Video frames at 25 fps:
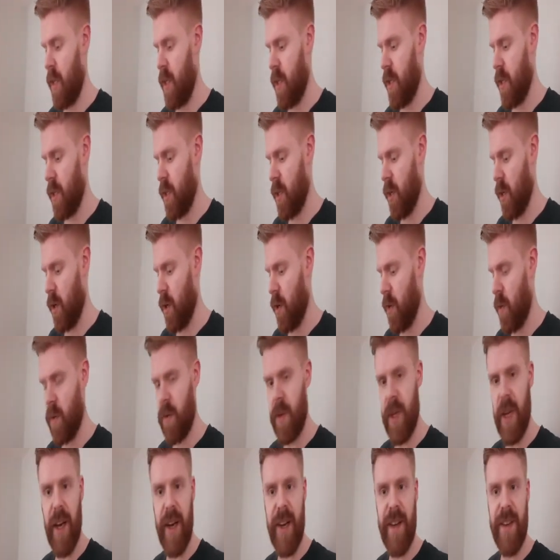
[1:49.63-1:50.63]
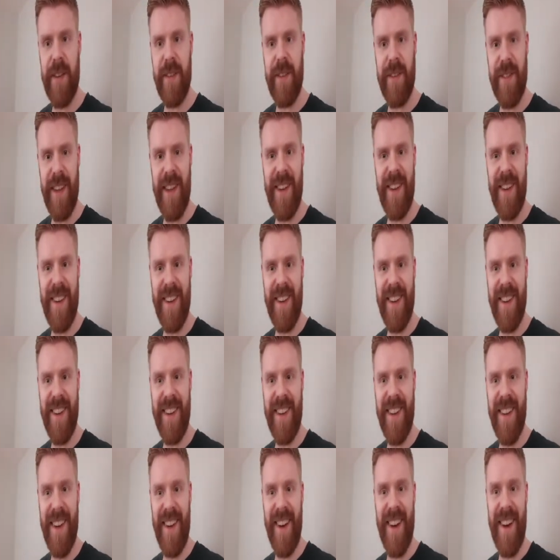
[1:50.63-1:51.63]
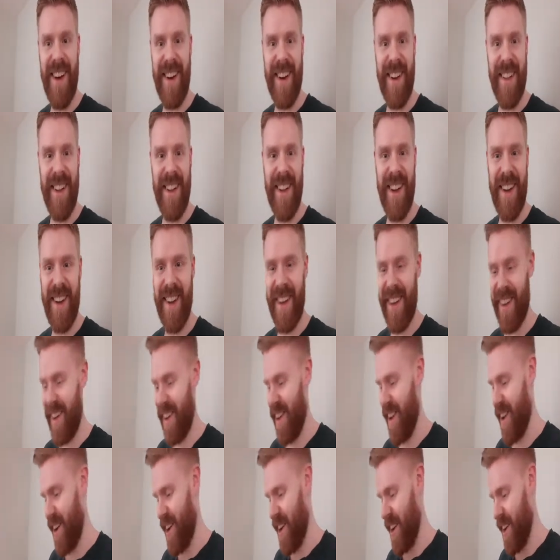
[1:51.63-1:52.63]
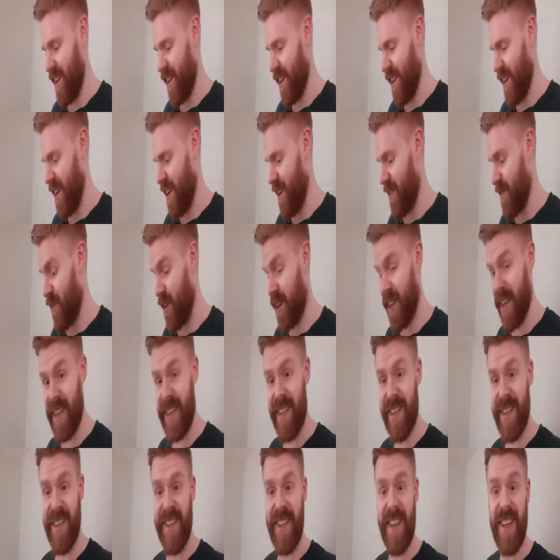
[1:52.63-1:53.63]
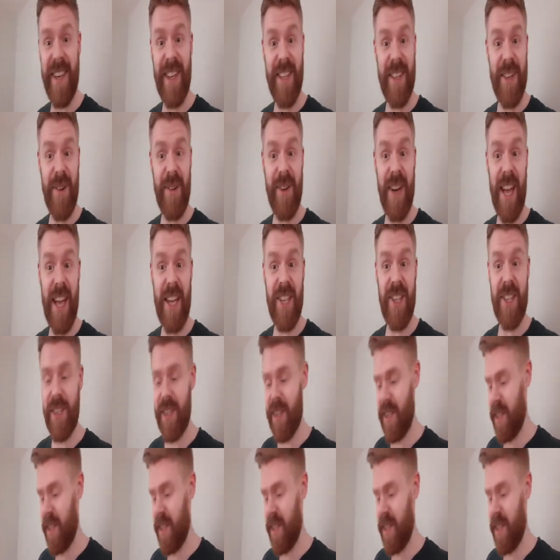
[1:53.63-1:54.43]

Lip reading: So, yeah. Another rookie in his old age.